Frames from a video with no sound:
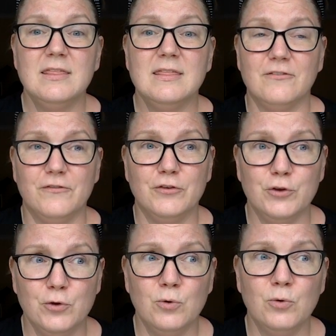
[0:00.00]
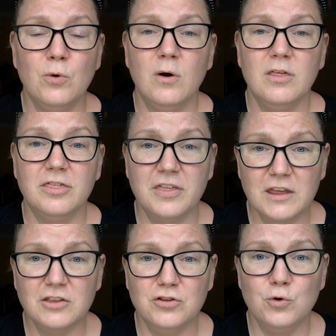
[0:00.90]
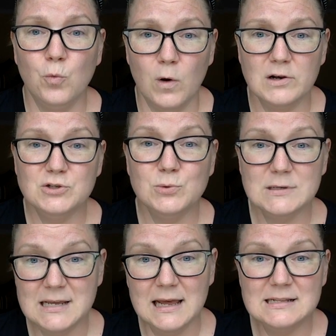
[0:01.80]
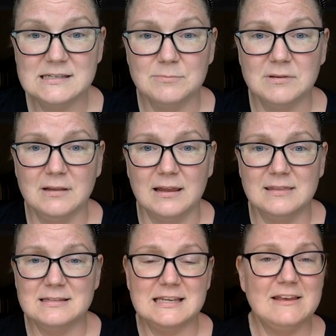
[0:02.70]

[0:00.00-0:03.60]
that if you think you want to attend something like this,